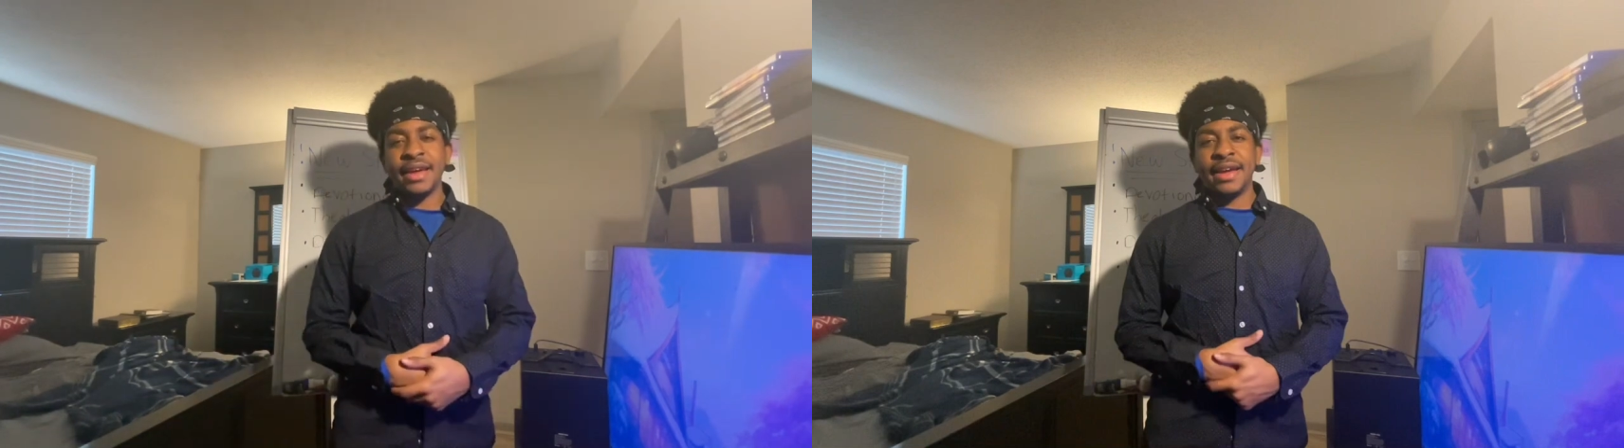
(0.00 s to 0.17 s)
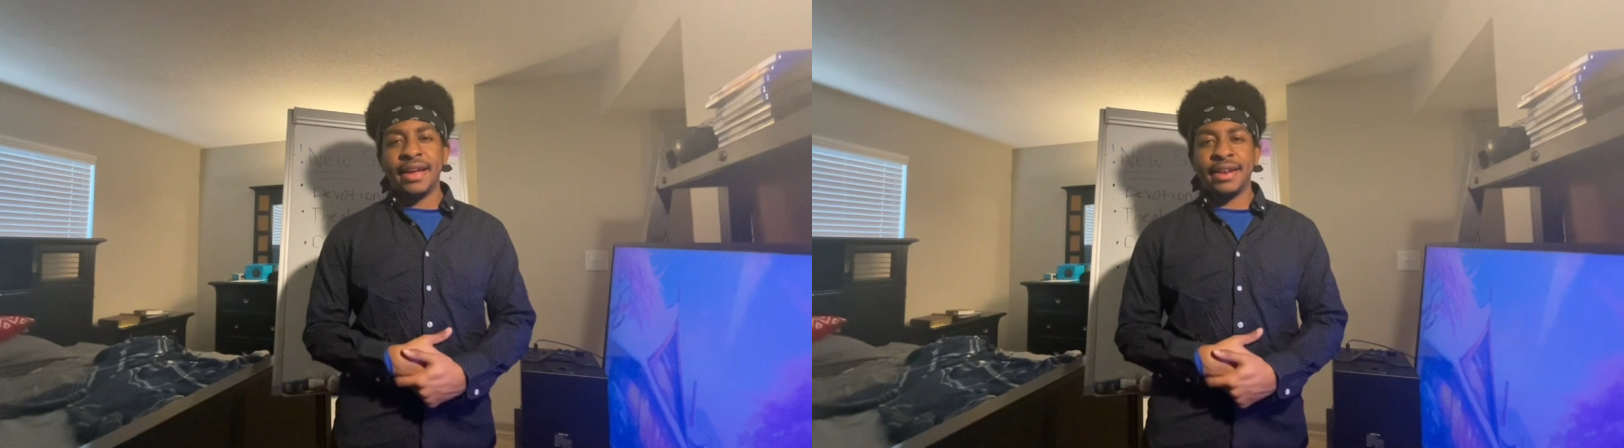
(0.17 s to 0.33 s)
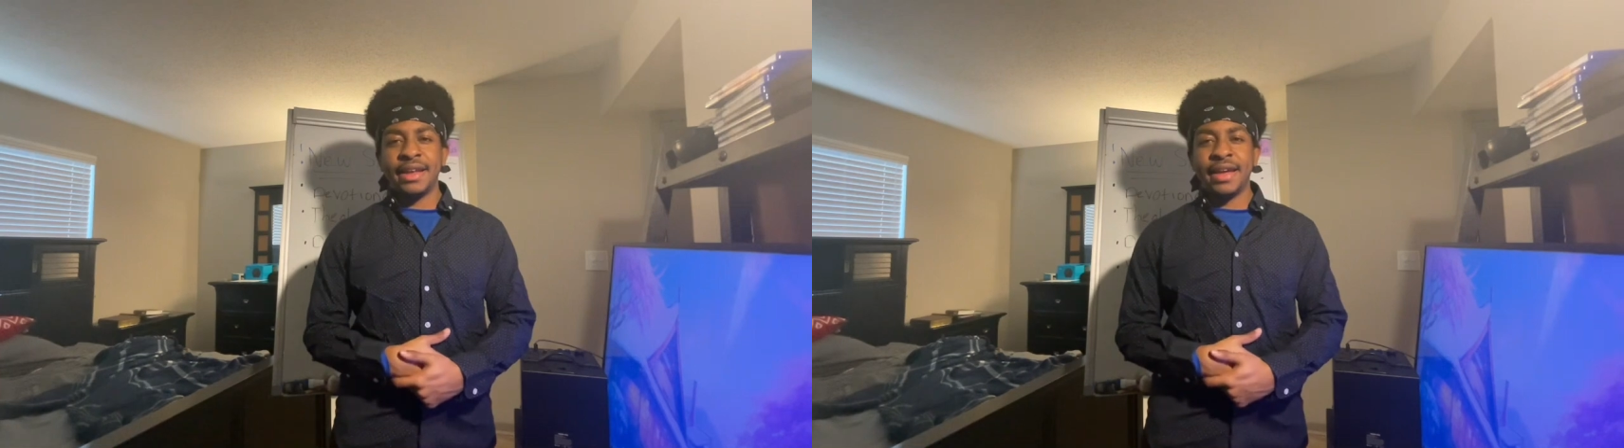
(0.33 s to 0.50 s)

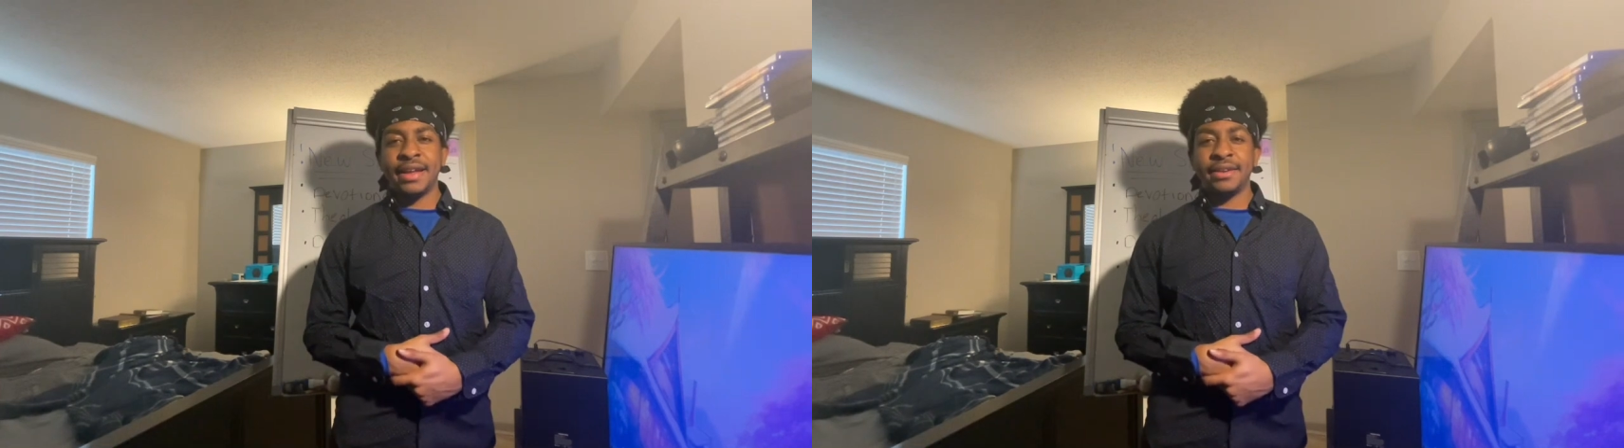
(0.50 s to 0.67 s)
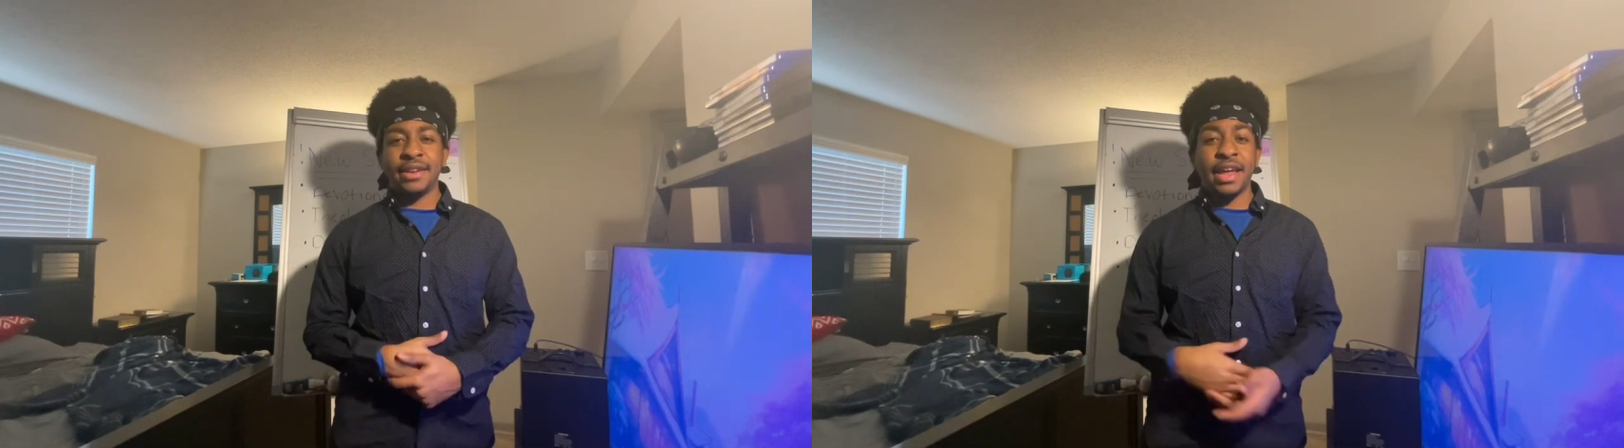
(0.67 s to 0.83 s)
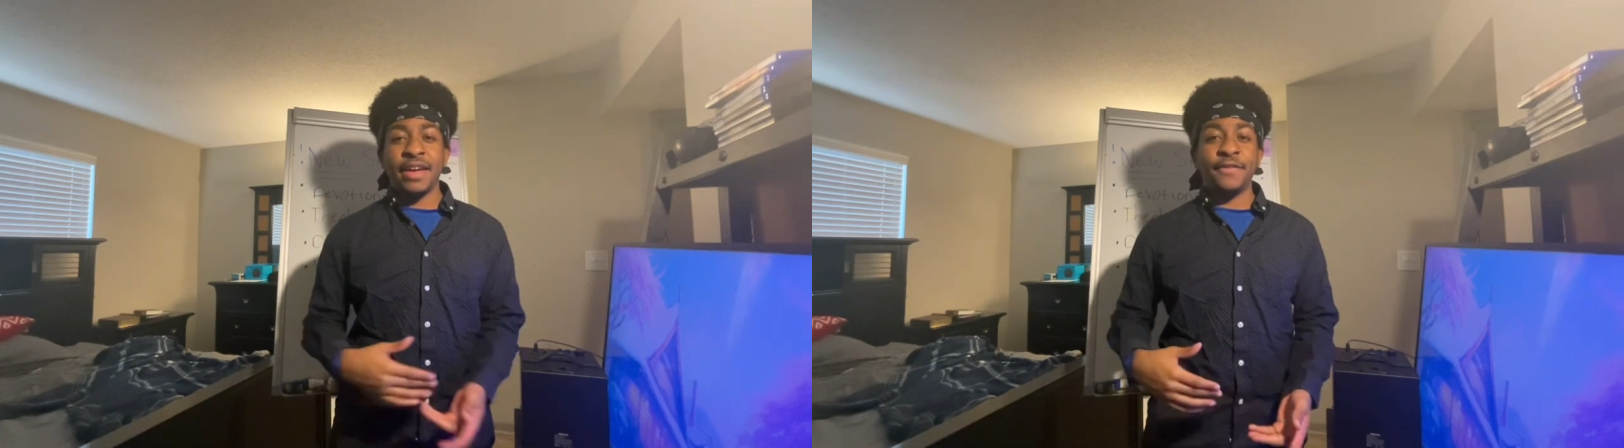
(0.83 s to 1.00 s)
and
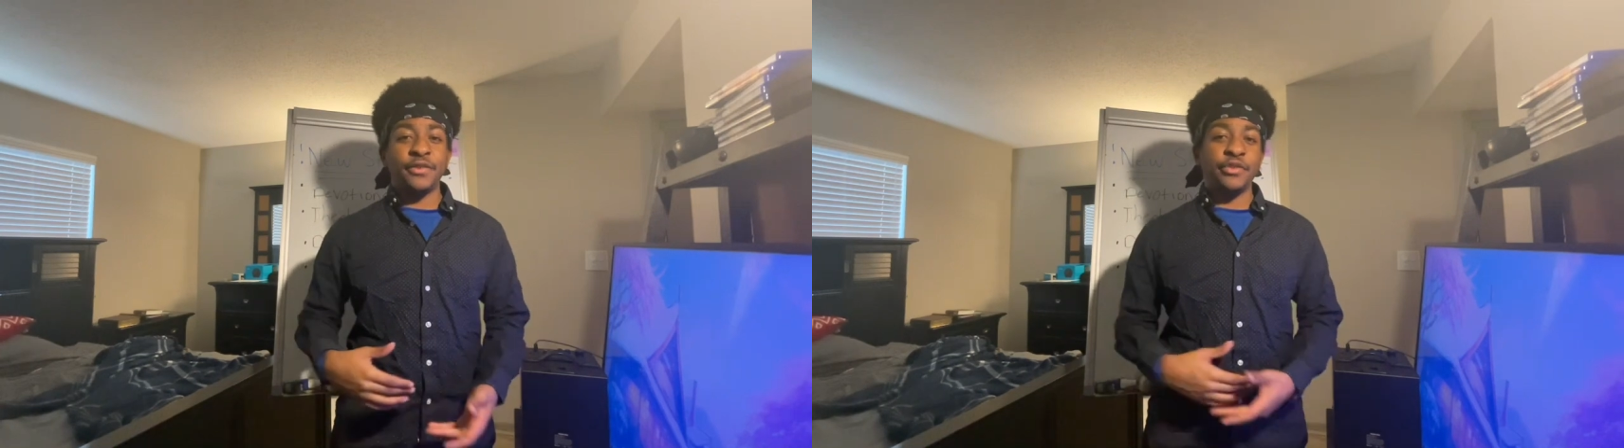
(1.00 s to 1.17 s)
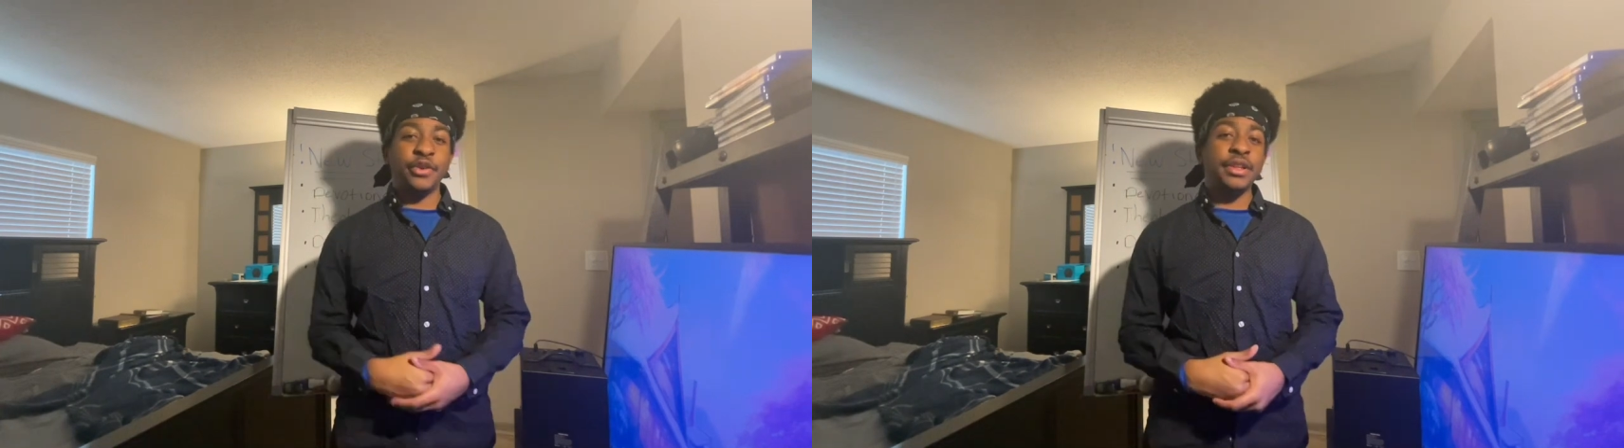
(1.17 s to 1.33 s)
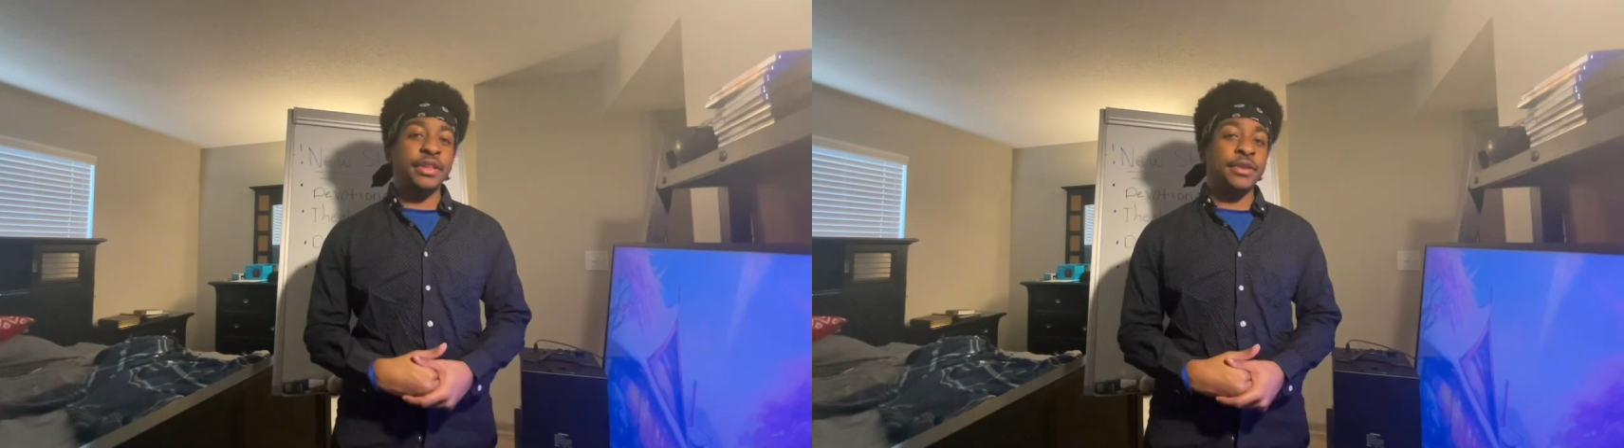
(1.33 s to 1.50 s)
that life is
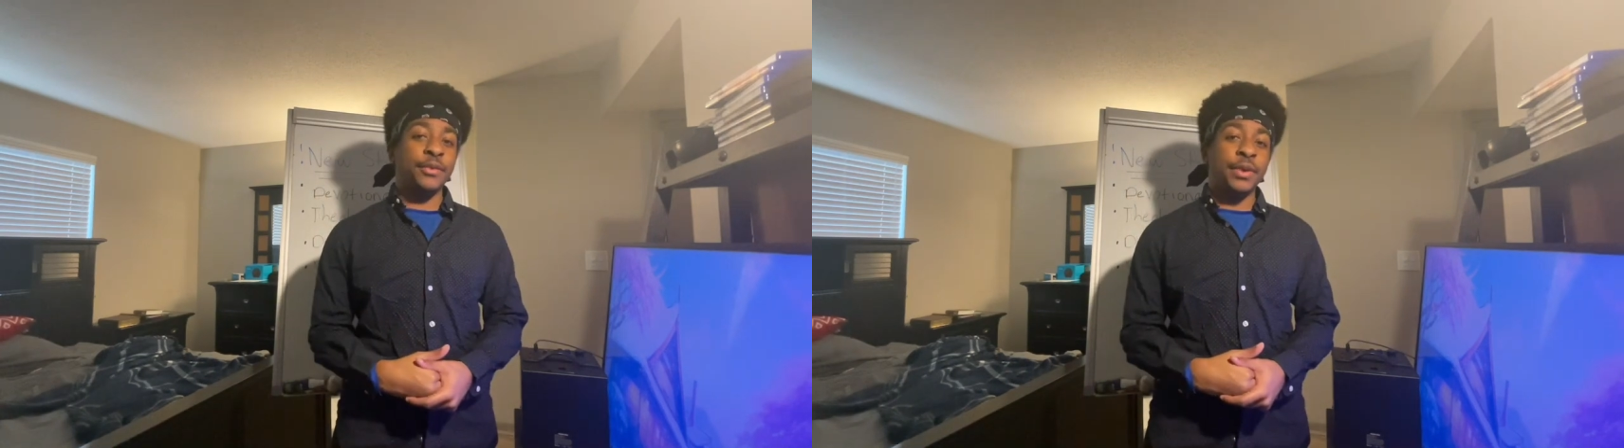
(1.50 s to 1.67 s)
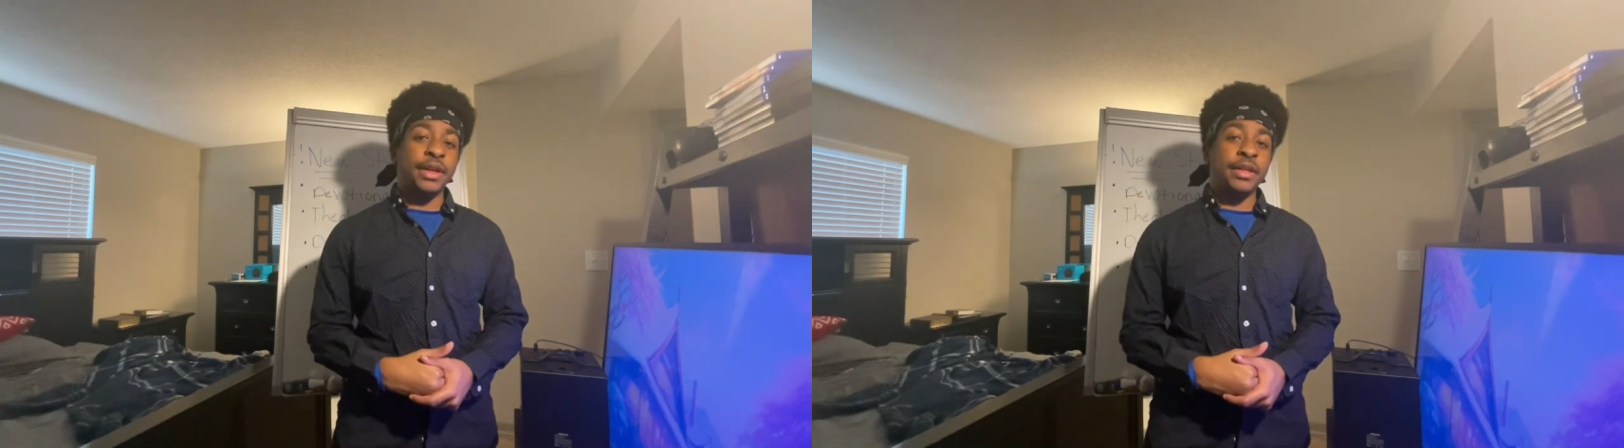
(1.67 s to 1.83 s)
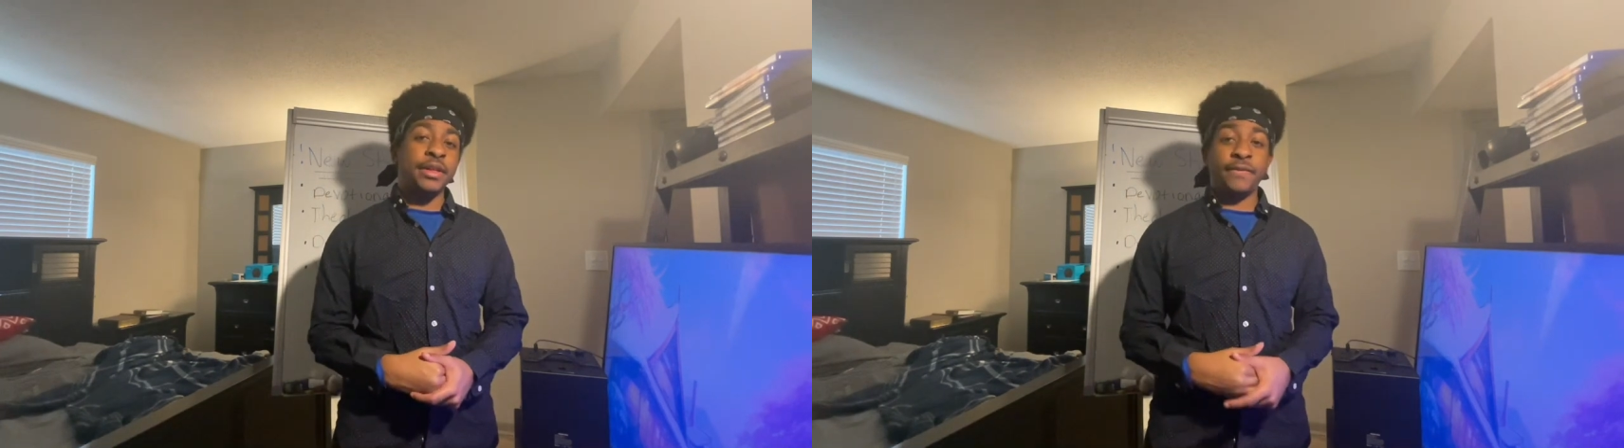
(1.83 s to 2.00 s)
treating you
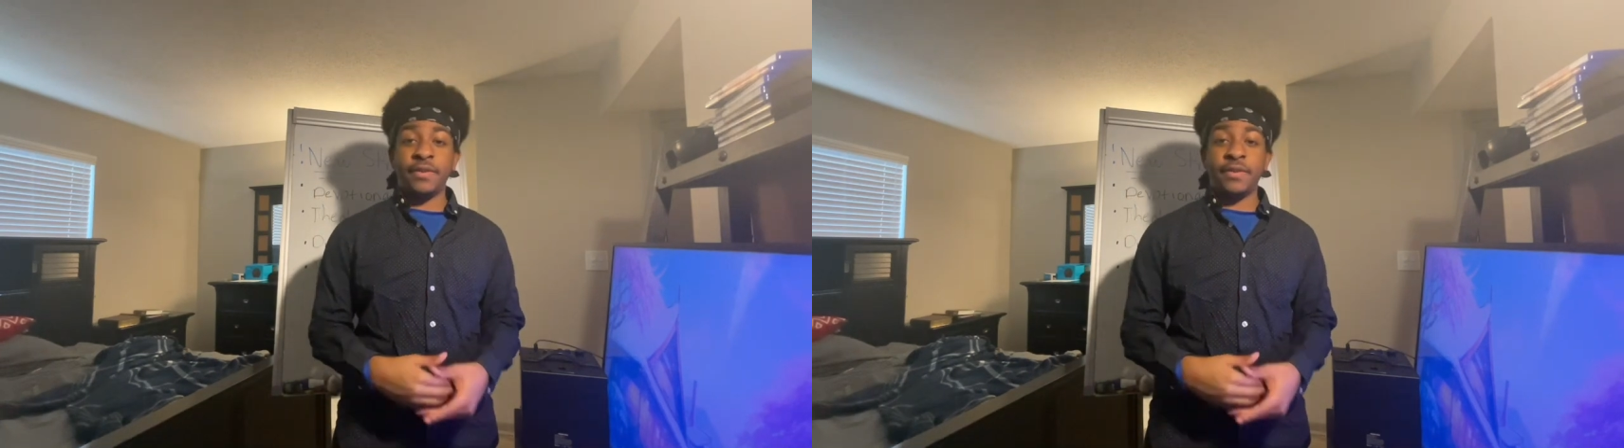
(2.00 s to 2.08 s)
well.